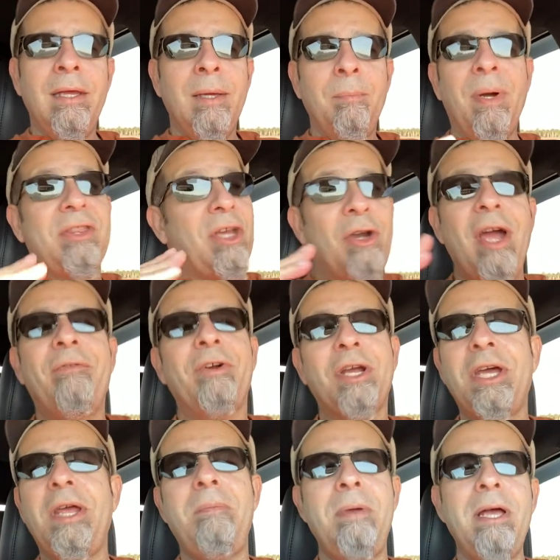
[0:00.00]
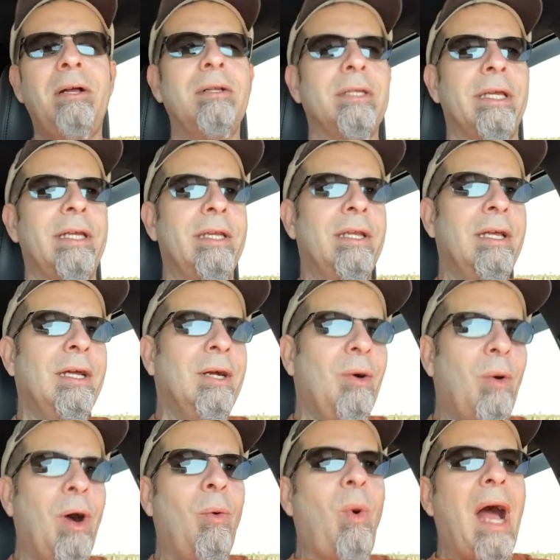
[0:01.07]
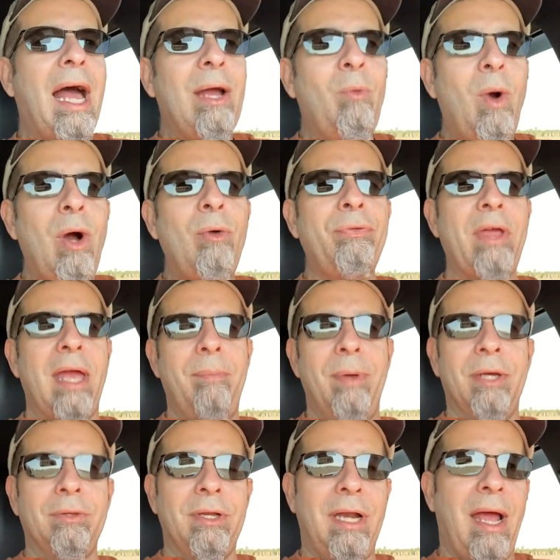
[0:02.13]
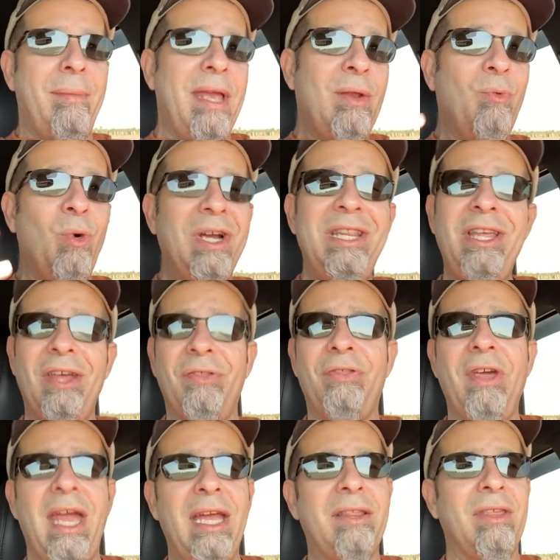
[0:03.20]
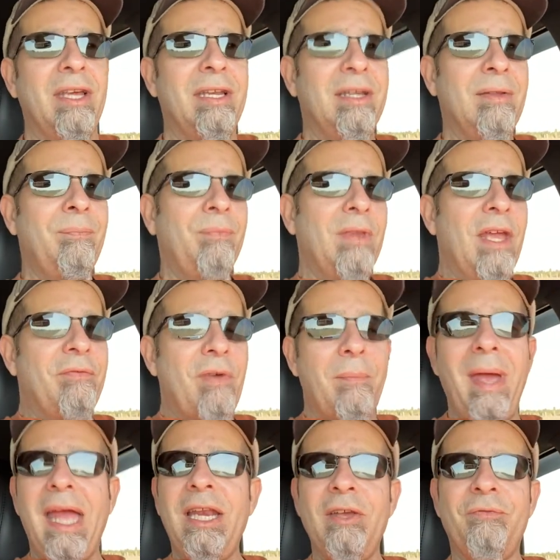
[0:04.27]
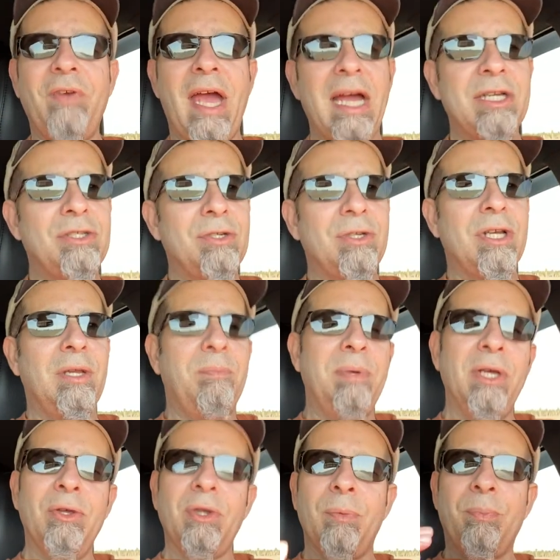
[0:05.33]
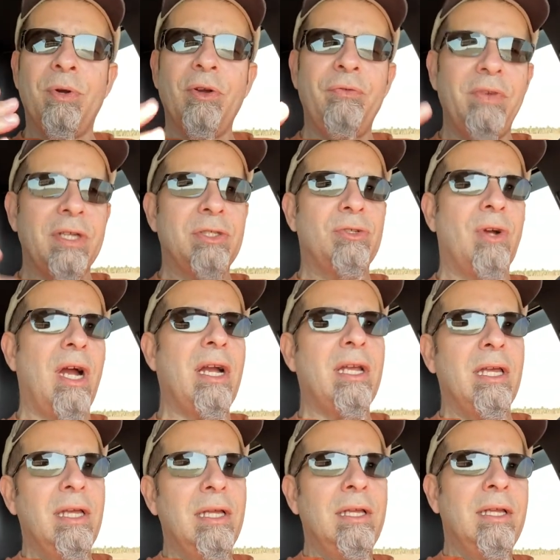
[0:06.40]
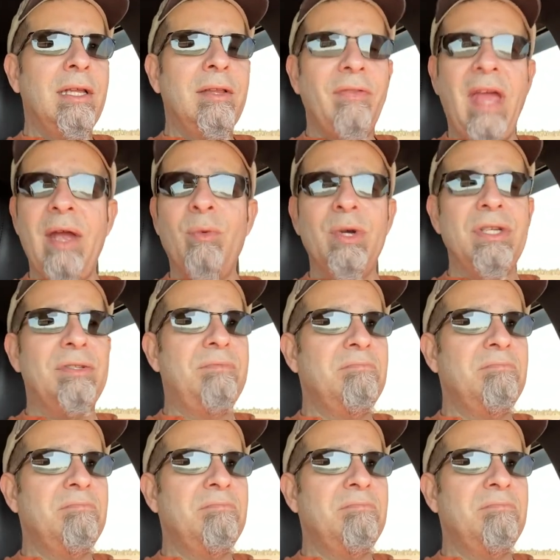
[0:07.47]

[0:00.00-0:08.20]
but they're never gonna build it. Well, why won't they build it? I mean, wouldn't you think that if a manufacturer could build a perfect truck, they would